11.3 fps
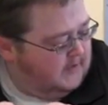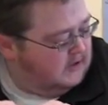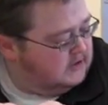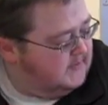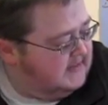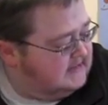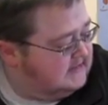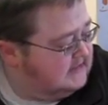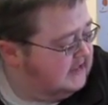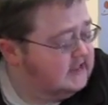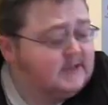appear to be
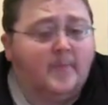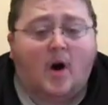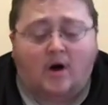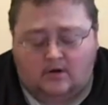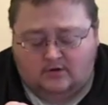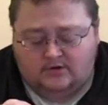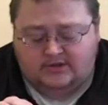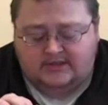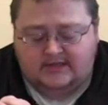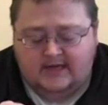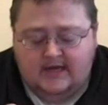6
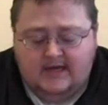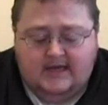bars